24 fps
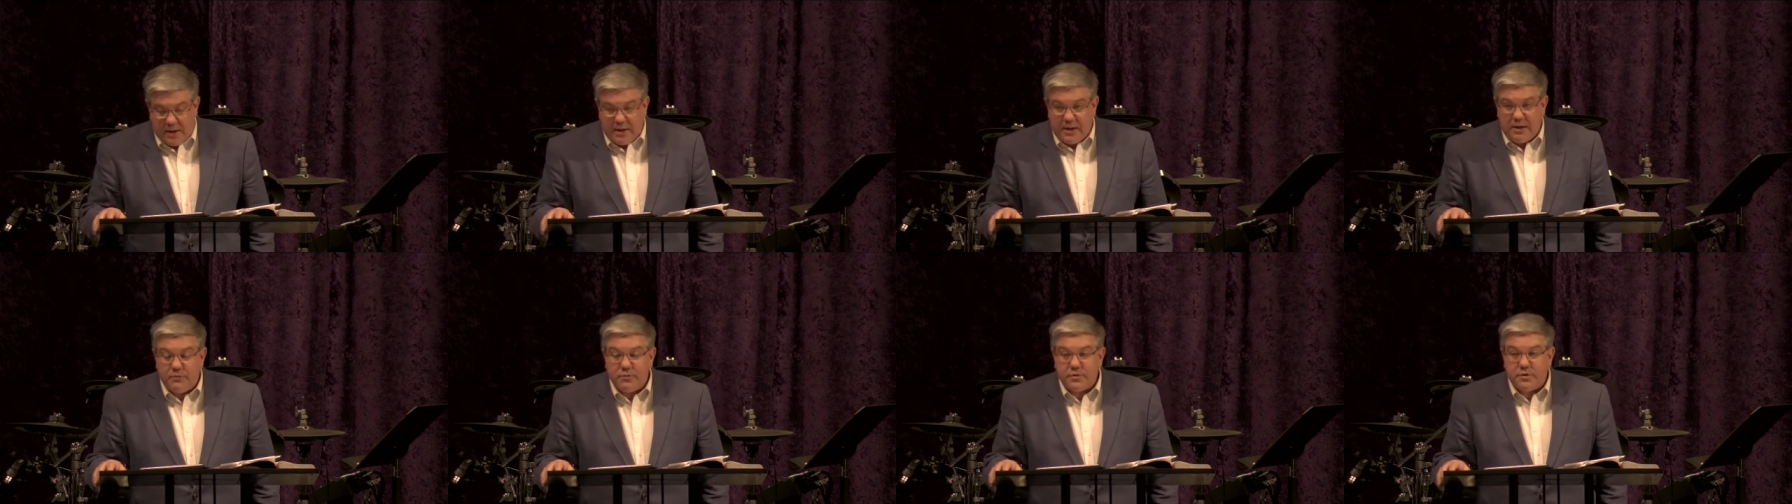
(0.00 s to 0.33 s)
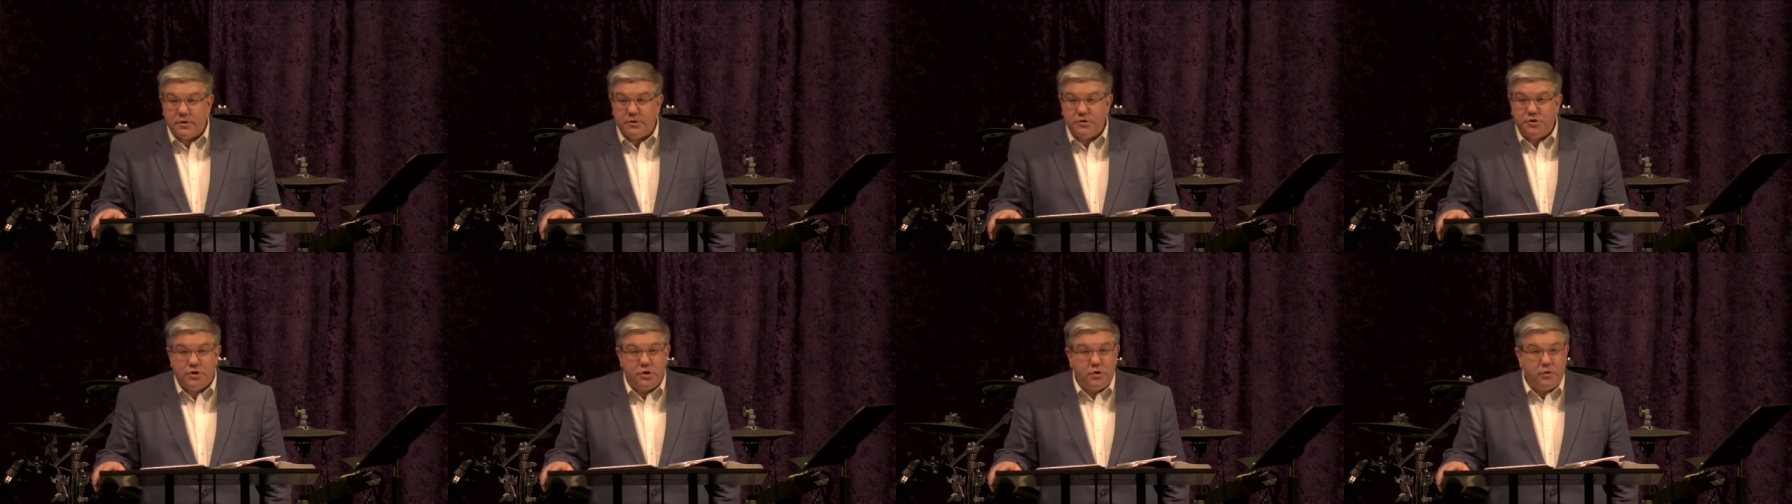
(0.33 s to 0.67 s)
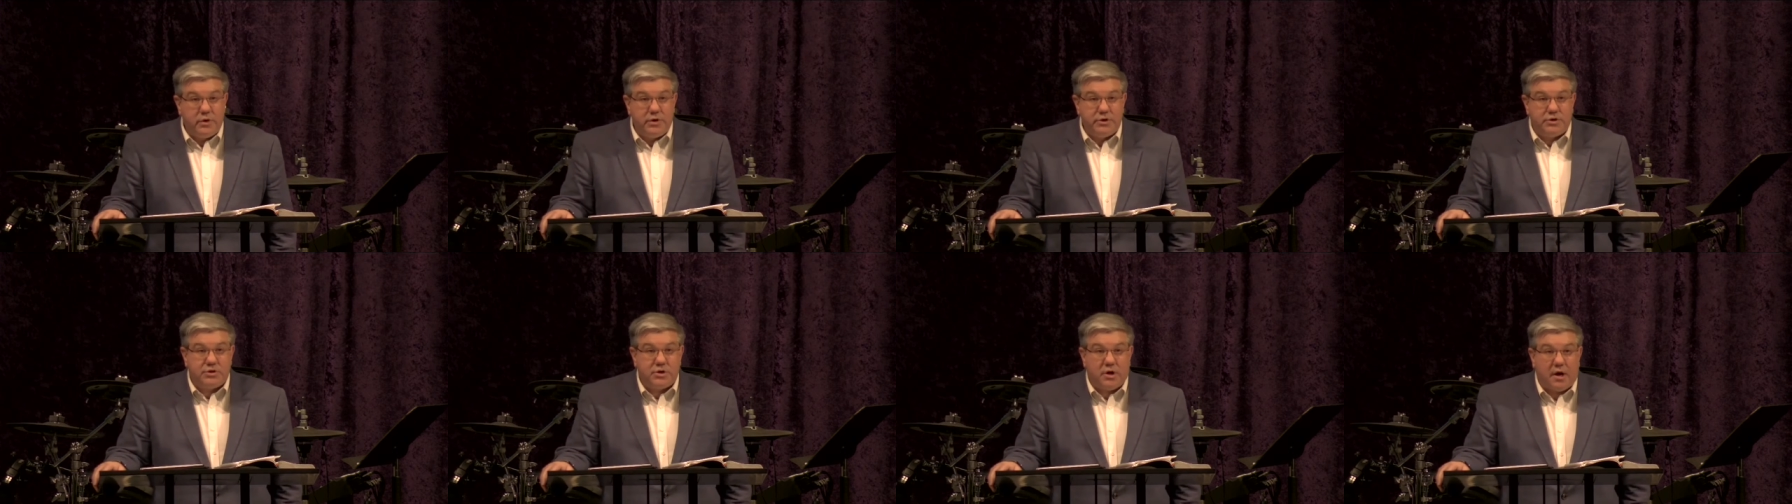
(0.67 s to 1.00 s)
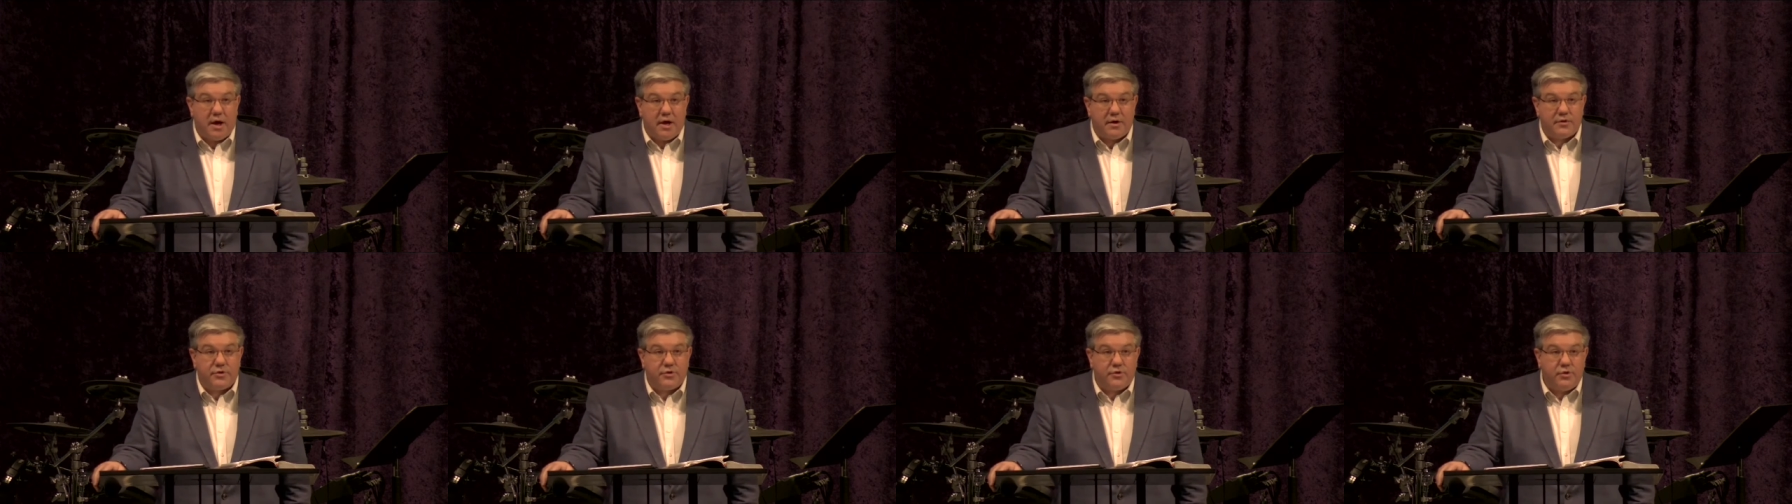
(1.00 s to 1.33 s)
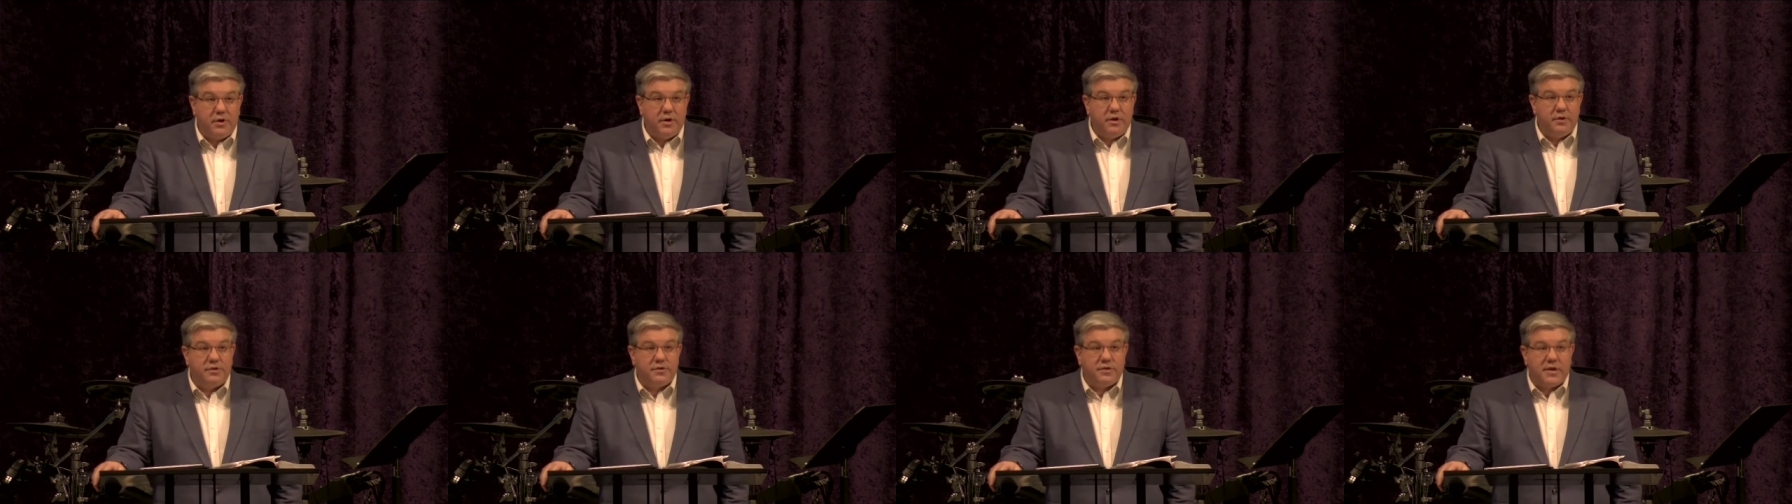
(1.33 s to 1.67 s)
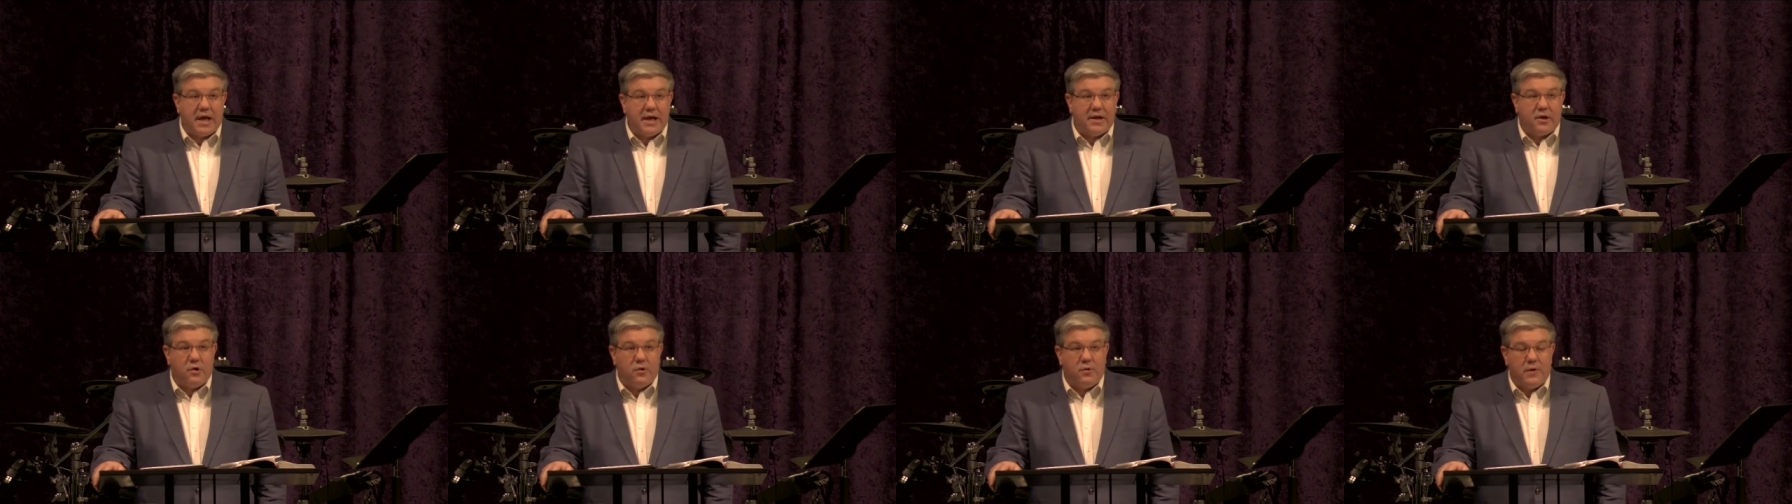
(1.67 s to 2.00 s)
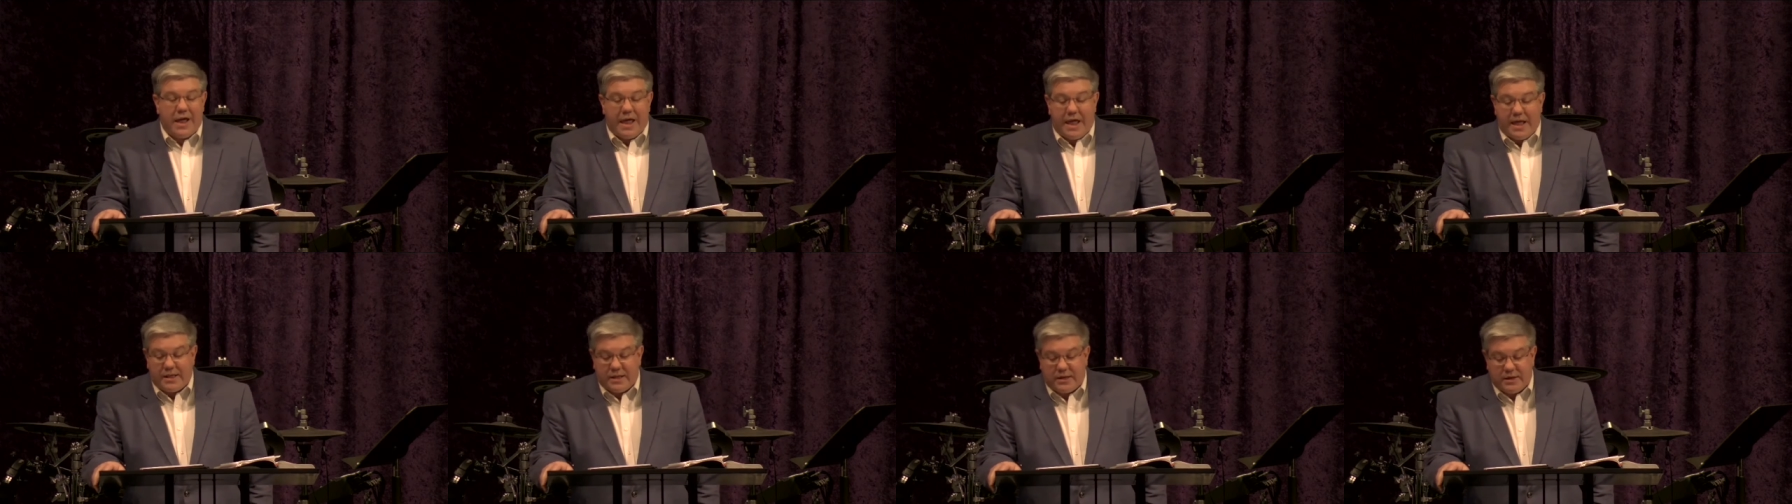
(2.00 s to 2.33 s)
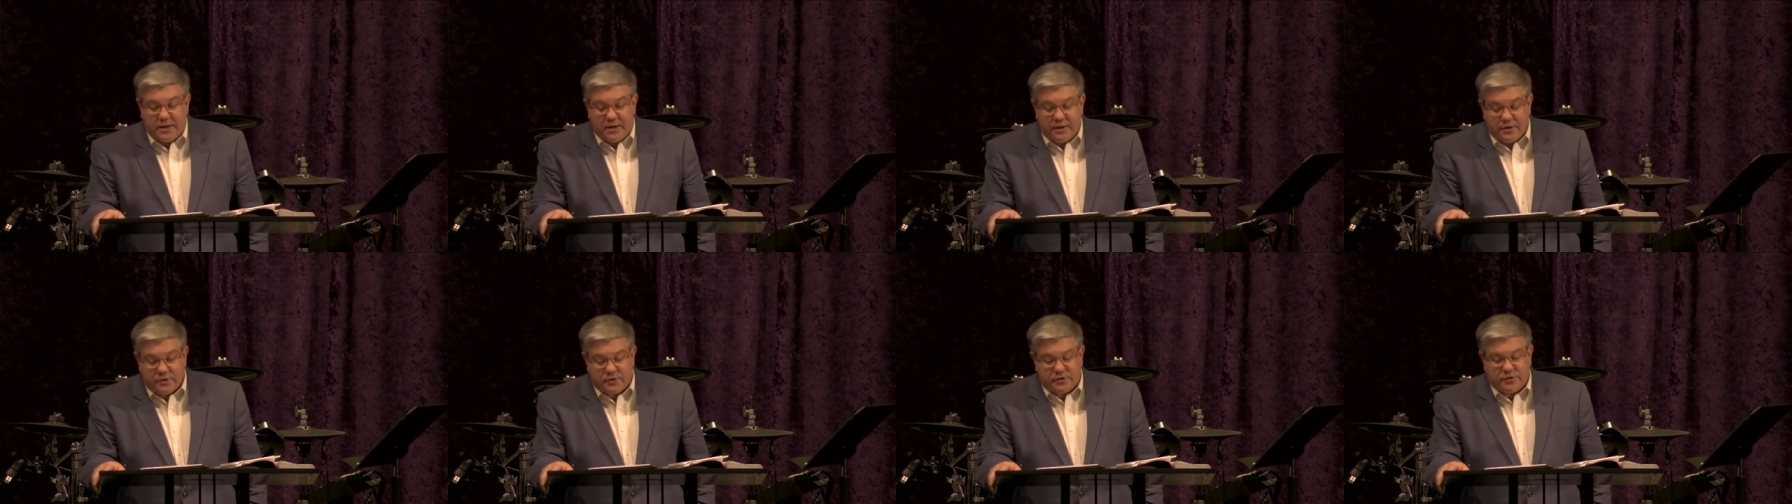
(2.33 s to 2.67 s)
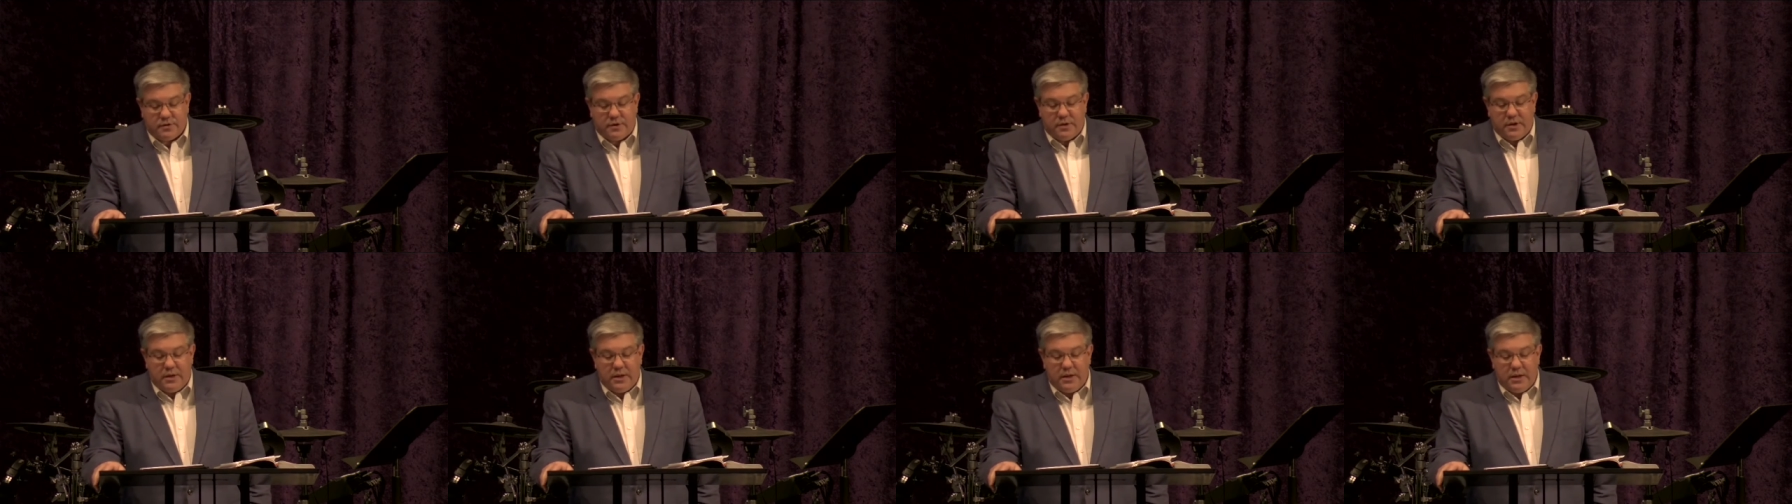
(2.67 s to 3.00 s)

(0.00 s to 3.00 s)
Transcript: He was a Jewish-Austrian psychoanalyst